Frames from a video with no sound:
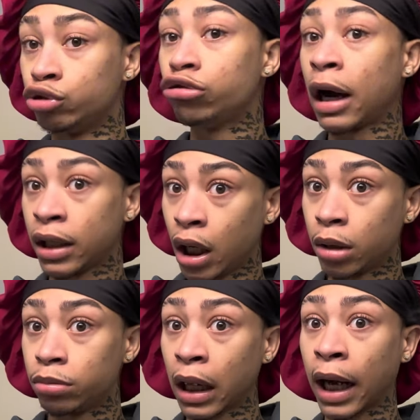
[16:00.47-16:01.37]
dried
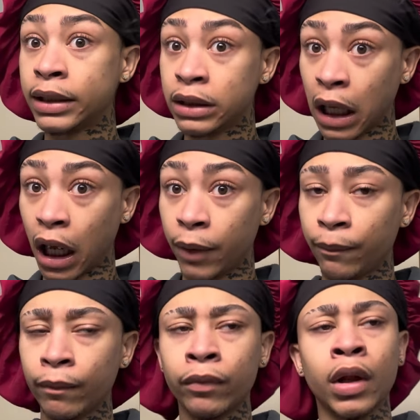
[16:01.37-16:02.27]
up, like I said.
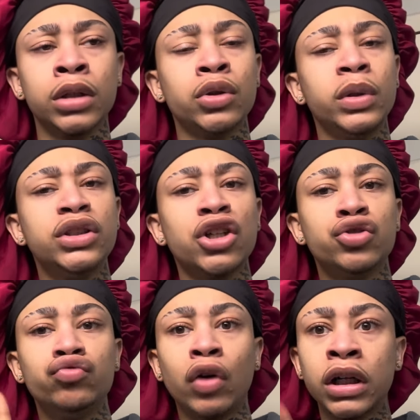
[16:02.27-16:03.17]
So he starts
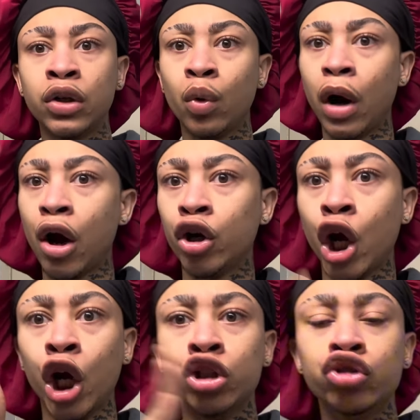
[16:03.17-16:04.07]
running,
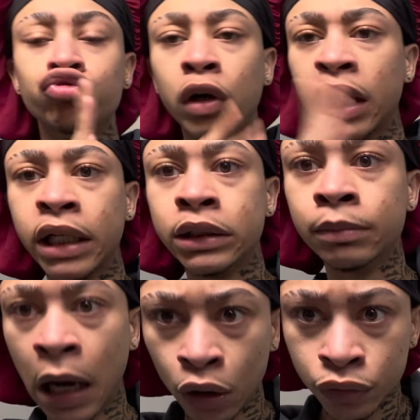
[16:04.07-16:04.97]
running his
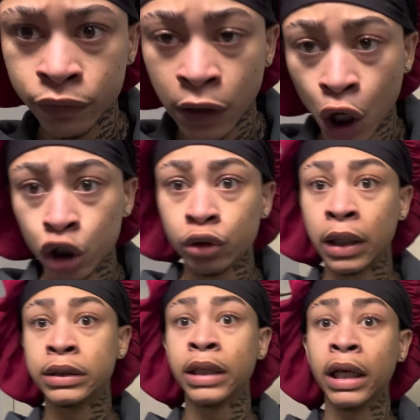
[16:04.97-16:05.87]
mouth. So I
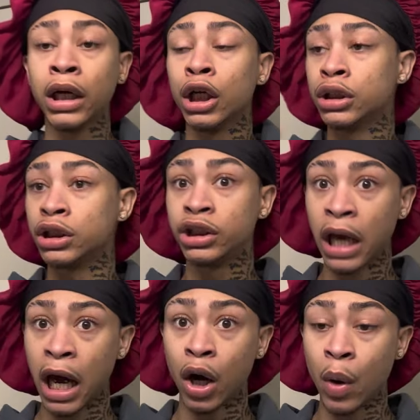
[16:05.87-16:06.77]
take the
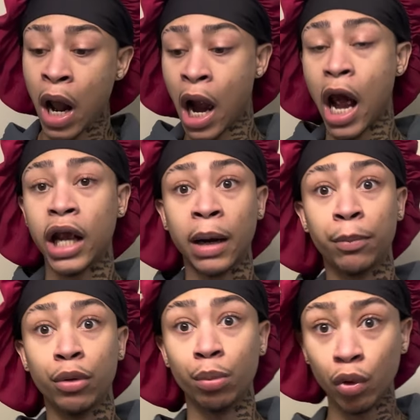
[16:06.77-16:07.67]
gel and I
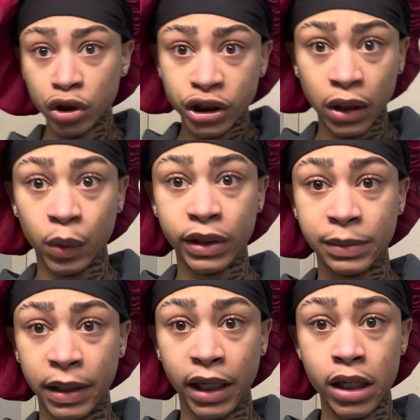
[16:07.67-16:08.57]
put more gel on his
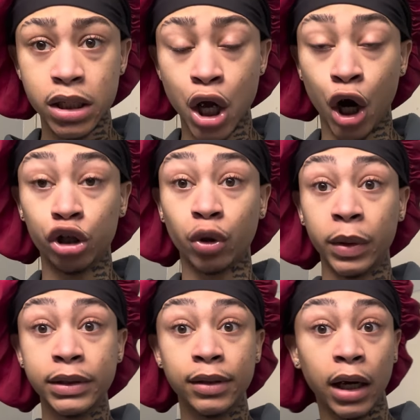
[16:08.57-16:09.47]
penis. So
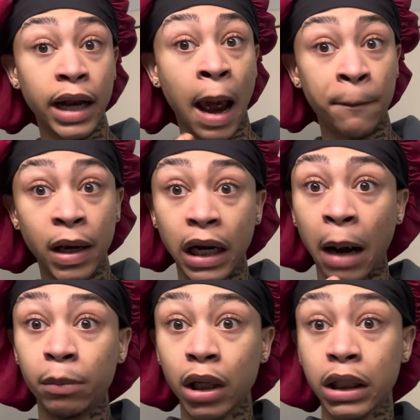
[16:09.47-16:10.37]
he's looking at me and
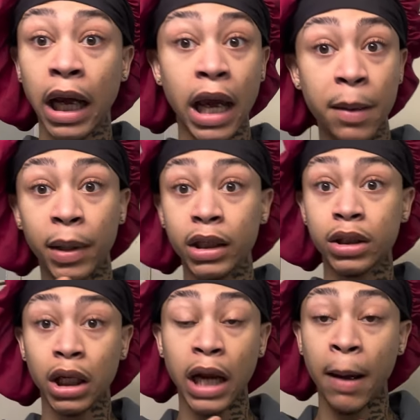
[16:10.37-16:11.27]
I'm looking at him. He's
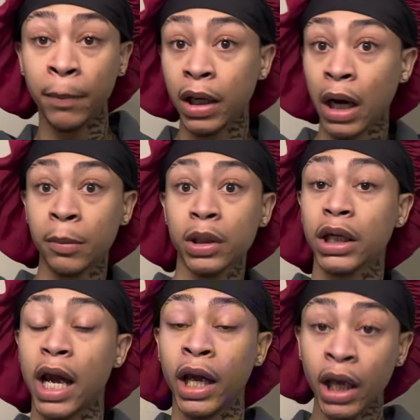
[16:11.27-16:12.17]
looking at me and I'm looking
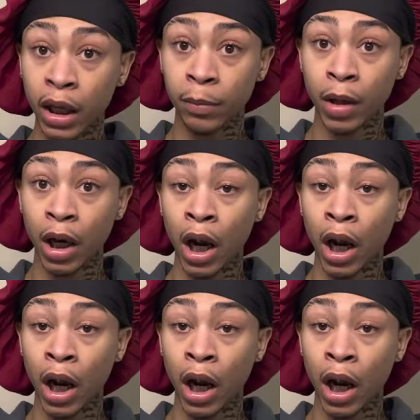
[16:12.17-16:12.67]
at him.